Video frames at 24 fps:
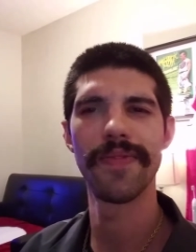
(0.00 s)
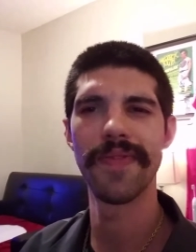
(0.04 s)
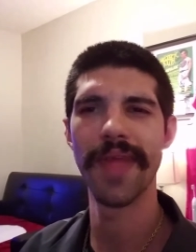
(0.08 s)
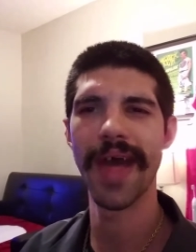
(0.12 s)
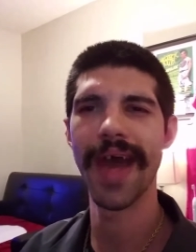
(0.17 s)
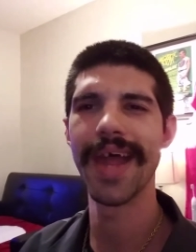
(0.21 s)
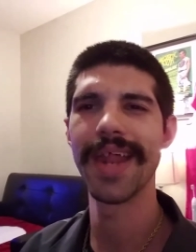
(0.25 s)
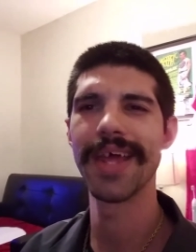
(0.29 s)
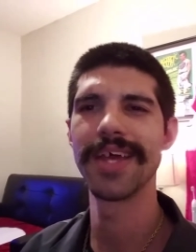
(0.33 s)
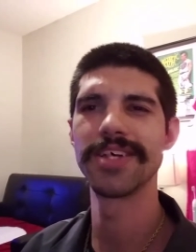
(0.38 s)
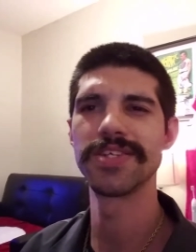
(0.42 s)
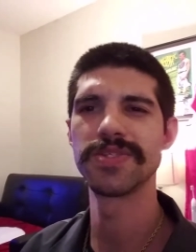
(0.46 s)

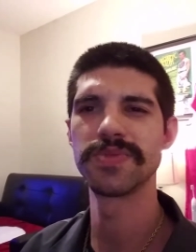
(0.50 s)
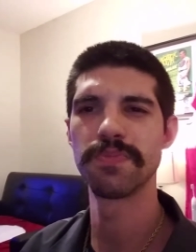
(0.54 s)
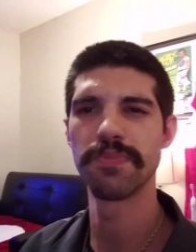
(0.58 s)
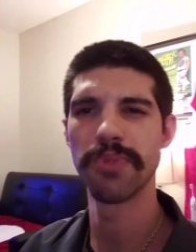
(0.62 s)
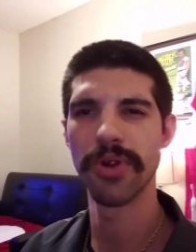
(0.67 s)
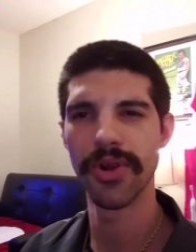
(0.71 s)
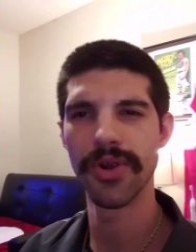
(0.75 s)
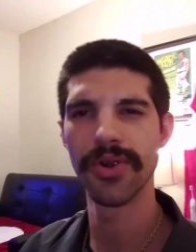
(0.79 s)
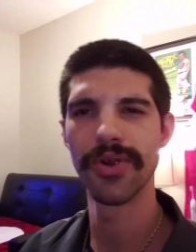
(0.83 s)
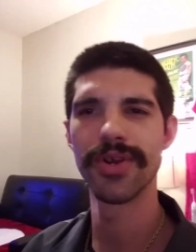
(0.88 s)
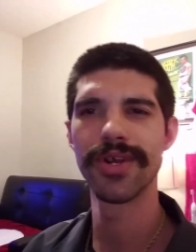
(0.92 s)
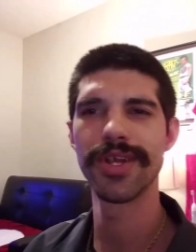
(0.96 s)
That is
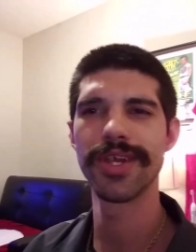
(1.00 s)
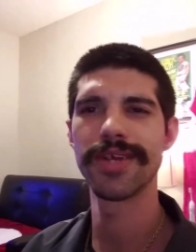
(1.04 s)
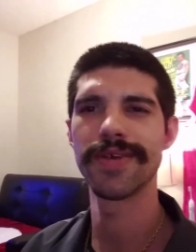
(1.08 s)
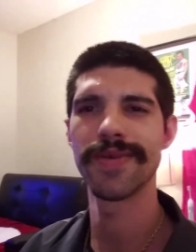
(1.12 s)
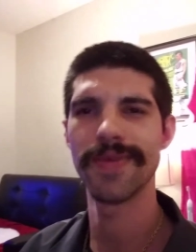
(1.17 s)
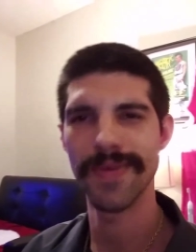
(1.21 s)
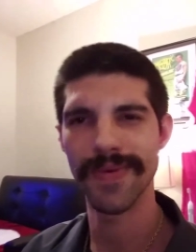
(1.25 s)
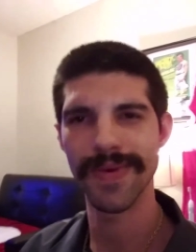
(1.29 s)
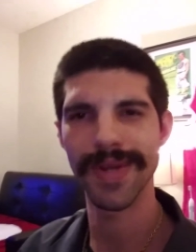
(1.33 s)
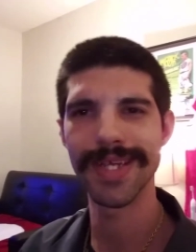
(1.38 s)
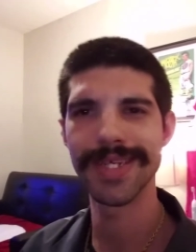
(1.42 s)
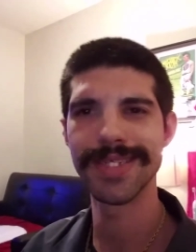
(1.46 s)
pretty
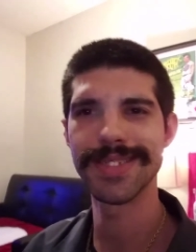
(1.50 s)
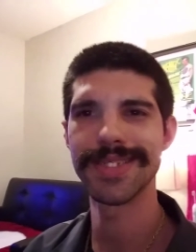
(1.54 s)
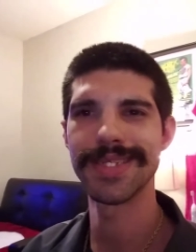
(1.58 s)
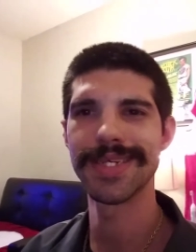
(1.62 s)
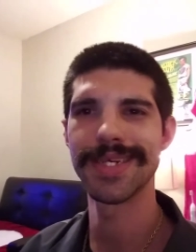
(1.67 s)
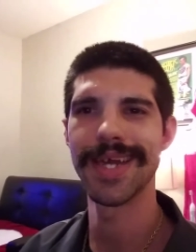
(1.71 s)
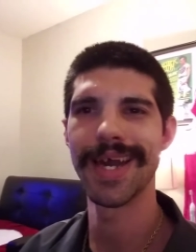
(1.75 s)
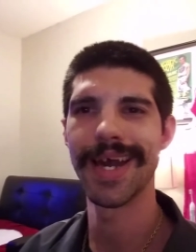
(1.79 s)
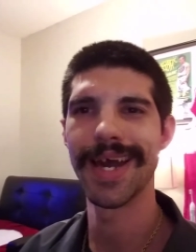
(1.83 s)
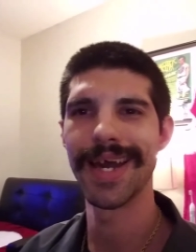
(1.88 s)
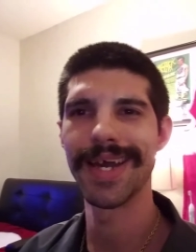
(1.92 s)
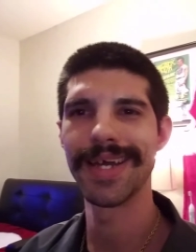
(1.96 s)

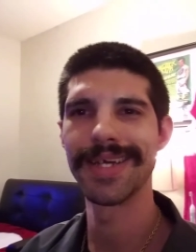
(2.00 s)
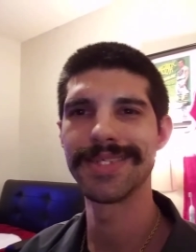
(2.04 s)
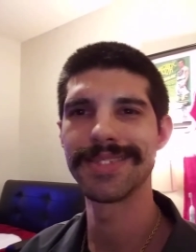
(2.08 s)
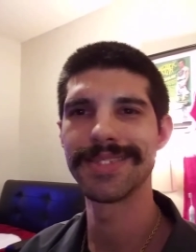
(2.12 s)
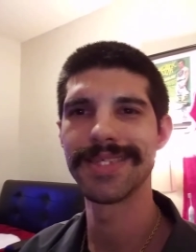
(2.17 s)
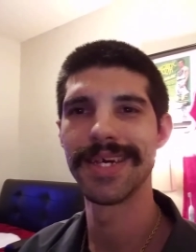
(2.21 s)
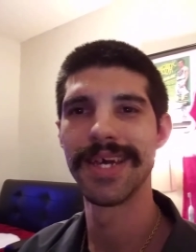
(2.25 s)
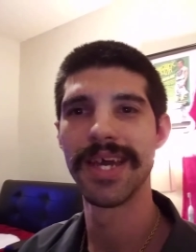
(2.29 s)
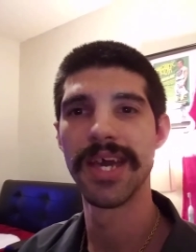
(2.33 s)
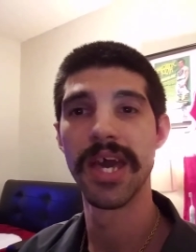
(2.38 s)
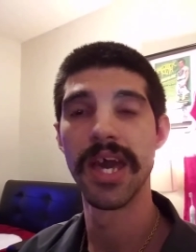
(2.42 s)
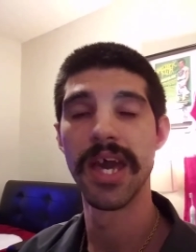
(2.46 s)
crazy,
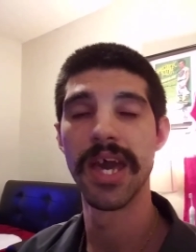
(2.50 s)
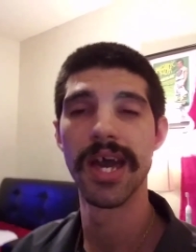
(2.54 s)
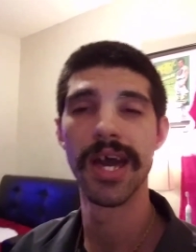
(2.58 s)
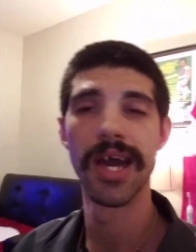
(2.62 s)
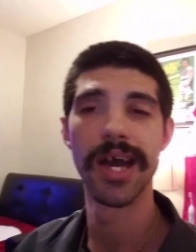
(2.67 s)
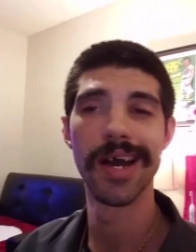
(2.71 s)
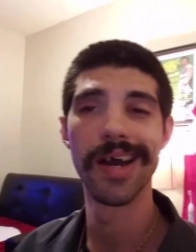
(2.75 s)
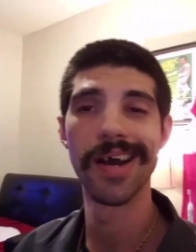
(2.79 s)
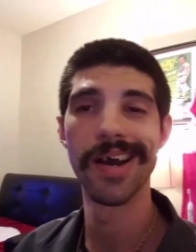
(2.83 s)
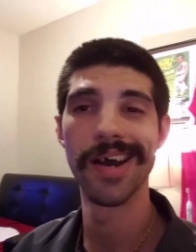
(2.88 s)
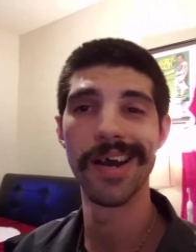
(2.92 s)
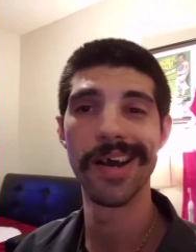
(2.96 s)
guys.
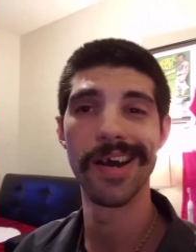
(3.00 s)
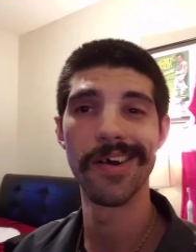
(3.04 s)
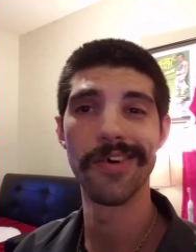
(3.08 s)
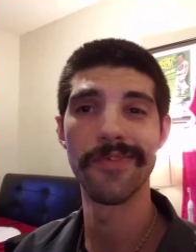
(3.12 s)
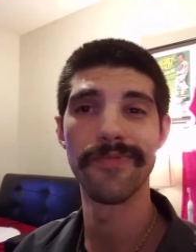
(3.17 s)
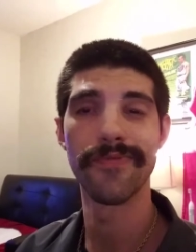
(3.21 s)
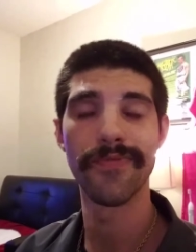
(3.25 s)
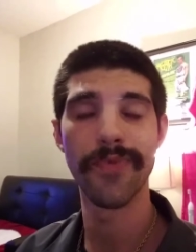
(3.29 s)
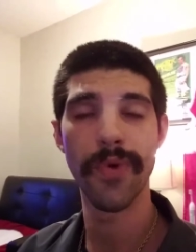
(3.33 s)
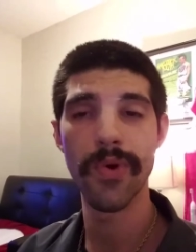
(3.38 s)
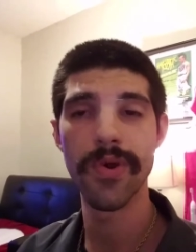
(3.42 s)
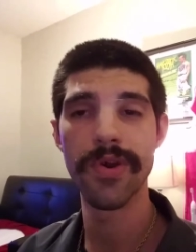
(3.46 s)
A
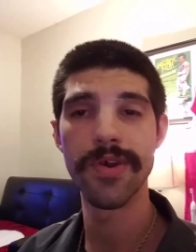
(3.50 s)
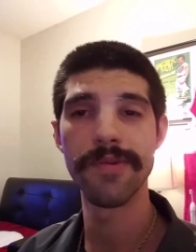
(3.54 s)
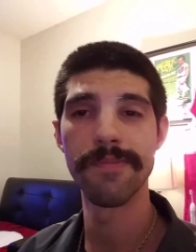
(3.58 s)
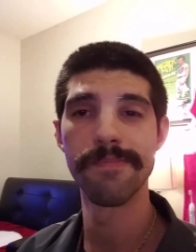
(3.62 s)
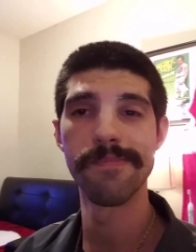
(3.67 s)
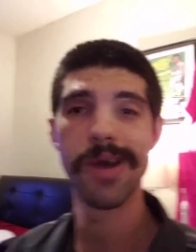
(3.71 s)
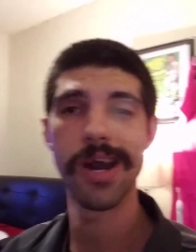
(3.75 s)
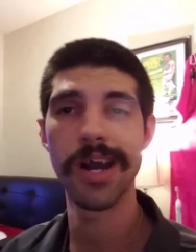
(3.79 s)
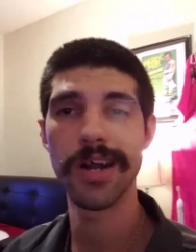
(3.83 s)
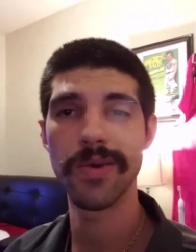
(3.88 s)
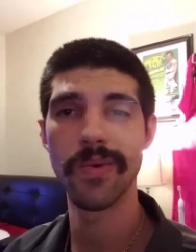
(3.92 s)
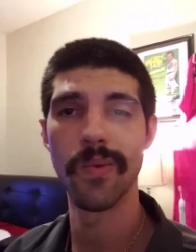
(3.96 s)
Ford
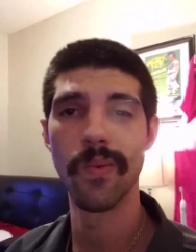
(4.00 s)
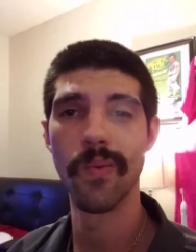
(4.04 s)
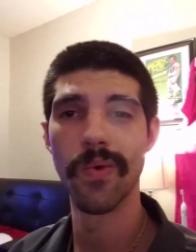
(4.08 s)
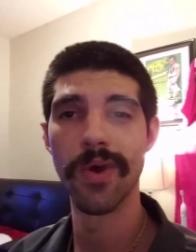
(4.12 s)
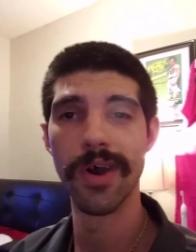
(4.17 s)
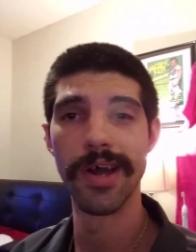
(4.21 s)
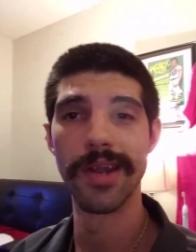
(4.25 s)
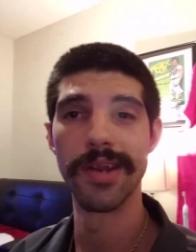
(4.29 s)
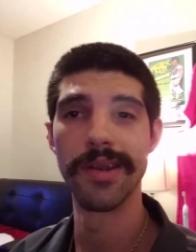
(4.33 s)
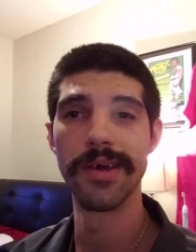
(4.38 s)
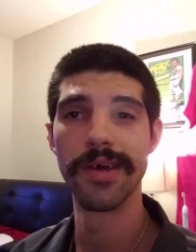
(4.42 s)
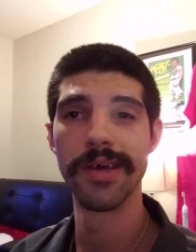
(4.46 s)
Mach
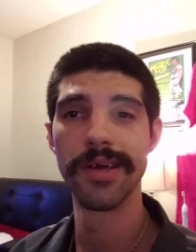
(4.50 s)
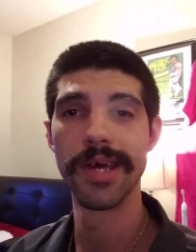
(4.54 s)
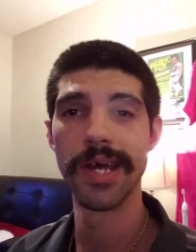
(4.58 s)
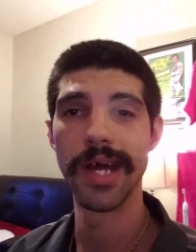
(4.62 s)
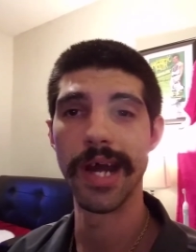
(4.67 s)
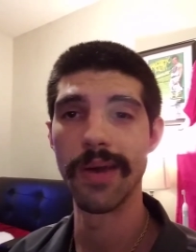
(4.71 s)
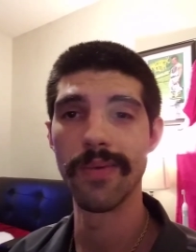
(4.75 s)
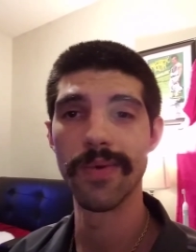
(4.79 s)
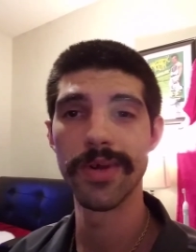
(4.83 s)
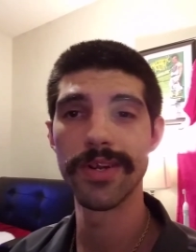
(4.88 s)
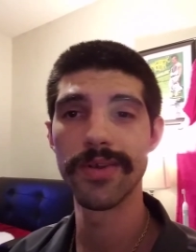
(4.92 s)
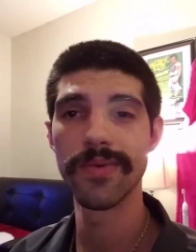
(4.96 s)
1.
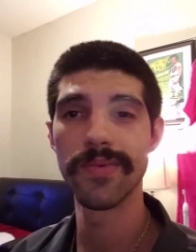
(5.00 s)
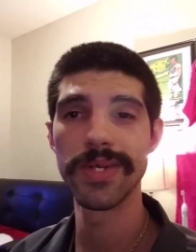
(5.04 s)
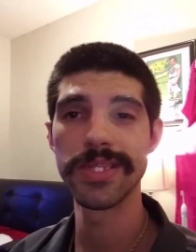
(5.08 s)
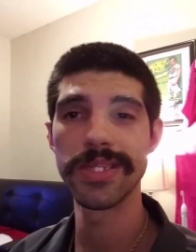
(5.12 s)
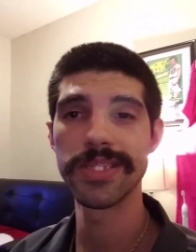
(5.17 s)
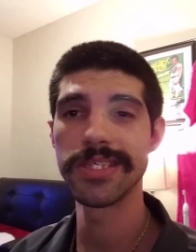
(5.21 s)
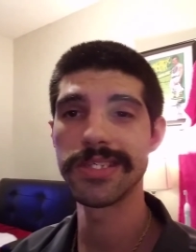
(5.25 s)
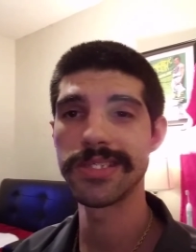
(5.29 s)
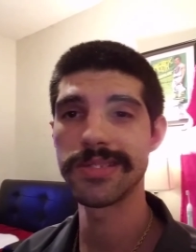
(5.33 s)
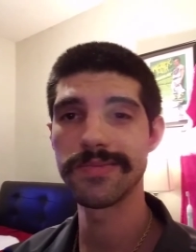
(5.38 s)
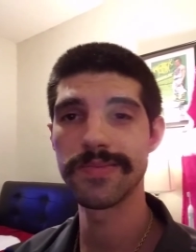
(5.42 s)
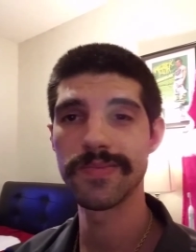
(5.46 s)
I wonder what
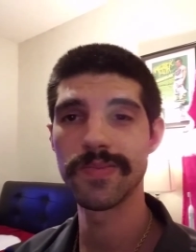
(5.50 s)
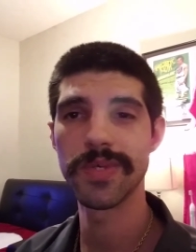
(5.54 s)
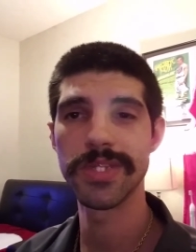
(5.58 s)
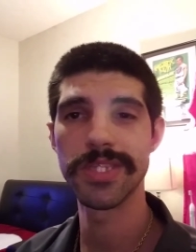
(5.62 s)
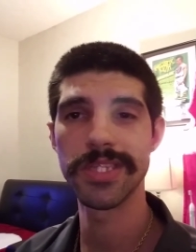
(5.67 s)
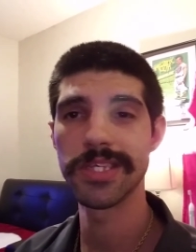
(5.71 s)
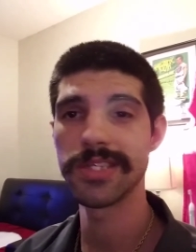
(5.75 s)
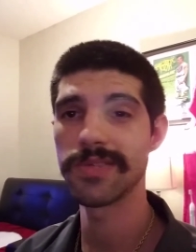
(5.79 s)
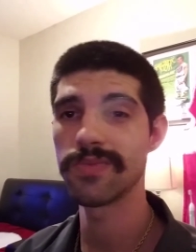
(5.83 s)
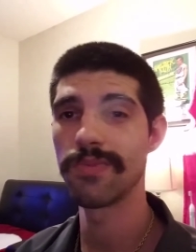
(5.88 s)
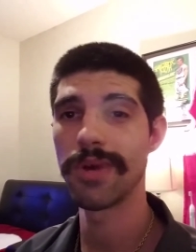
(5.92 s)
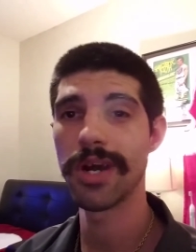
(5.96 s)
this
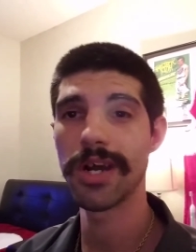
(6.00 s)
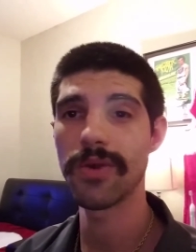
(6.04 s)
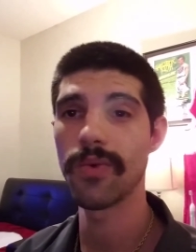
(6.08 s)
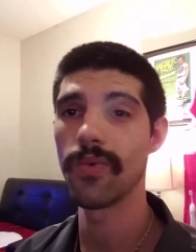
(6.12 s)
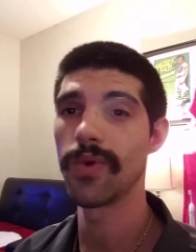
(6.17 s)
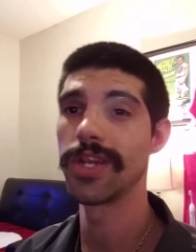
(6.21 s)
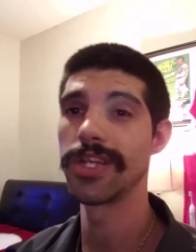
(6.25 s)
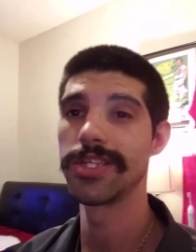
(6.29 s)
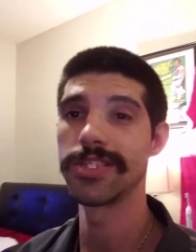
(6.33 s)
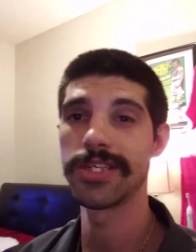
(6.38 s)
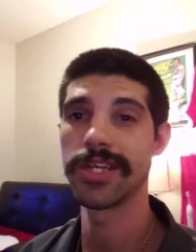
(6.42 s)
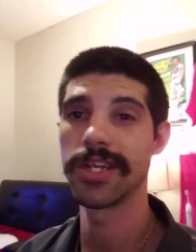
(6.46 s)
Mach
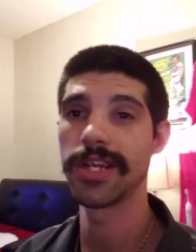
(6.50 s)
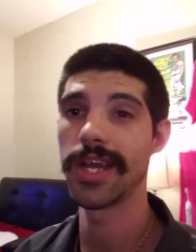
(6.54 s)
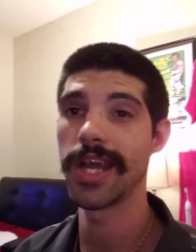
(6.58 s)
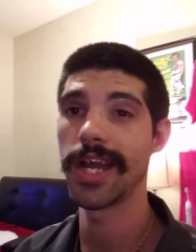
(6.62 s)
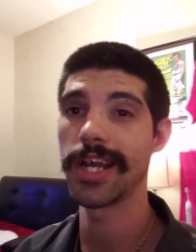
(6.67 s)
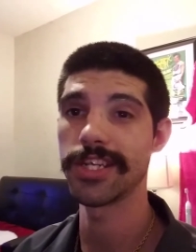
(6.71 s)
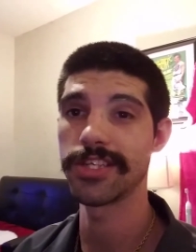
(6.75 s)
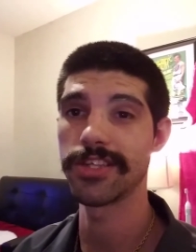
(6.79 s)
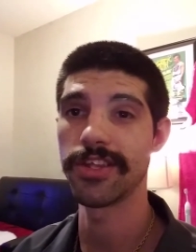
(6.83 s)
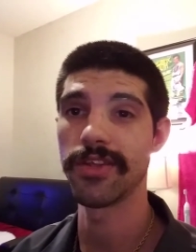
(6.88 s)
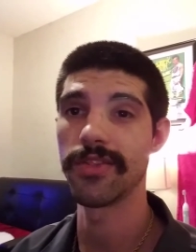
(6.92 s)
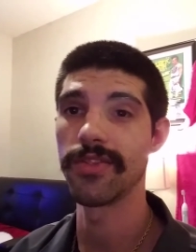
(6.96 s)
1 is going to
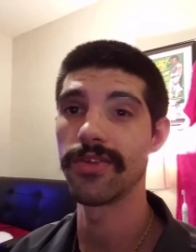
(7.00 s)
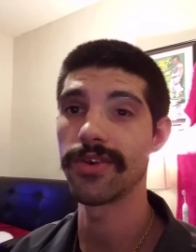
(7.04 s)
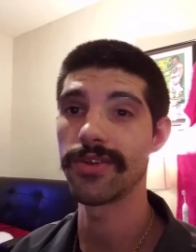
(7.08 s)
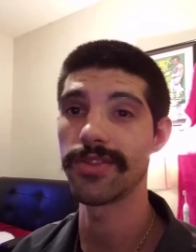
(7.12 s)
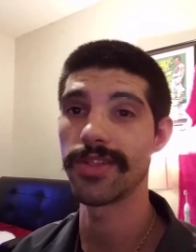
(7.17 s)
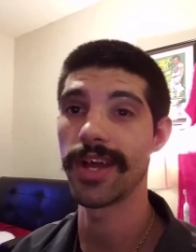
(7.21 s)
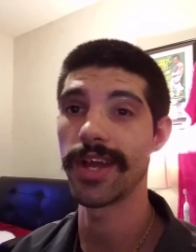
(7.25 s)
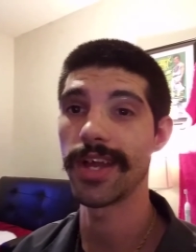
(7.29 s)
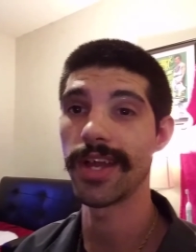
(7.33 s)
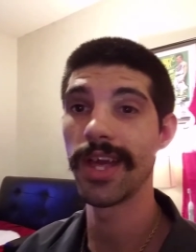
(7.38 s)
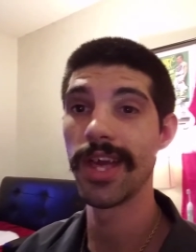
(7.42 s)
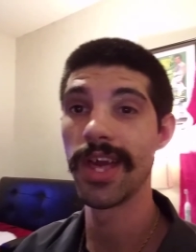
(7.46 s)
actually look
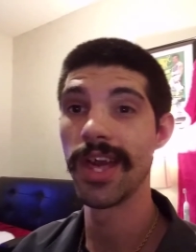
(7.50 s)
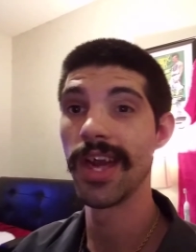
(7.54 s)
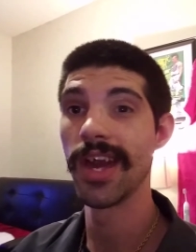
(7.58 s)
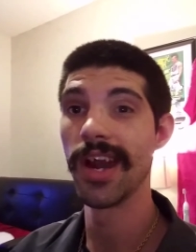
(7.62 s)
like.